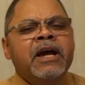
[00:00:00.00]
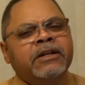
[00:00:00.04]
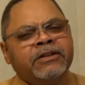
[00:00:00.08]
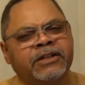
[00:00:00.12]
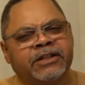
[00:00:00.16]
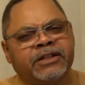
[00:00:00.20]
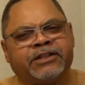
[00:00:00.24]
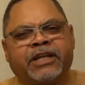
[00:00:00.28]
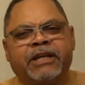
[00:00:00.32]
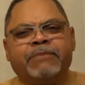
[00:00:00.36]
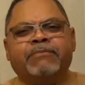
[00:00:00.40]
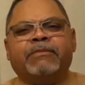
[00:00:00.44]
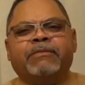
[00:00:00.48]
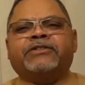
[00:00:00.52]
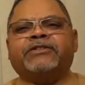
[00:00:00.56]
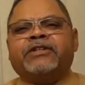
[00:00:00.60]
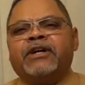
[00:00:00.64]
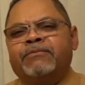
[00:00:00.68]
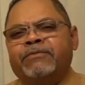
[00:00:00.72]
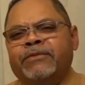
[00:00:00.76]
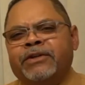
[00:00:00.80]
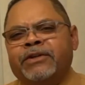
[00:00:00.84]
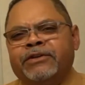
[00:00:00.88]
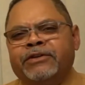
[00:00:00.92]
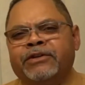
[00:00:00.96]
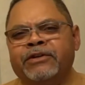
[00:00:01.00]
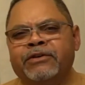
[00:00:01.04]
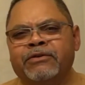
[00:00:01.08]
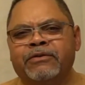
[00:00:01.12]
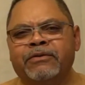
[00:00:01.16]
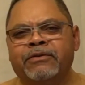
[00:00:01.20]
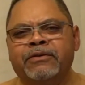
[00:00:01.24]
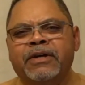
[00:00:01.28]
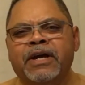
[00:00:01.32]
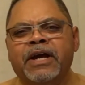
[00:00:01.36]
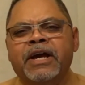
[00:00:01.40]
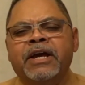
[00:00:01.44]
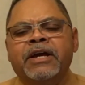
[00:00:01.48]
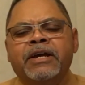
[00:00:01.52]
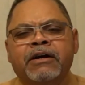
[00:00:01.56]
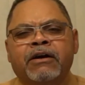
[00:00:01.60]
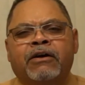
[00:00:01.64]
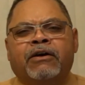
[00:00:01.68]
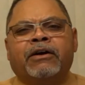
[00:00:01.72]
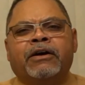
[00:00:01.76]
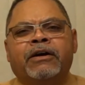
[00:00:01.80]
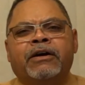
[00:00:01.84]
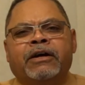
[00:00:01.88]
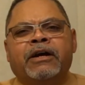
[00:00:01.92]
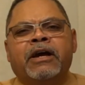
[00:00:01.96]
Just give me something to do,
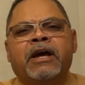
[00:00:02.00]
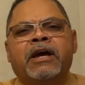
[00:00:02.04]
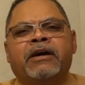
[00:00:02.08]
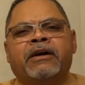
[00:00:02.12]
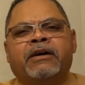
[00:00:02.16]
or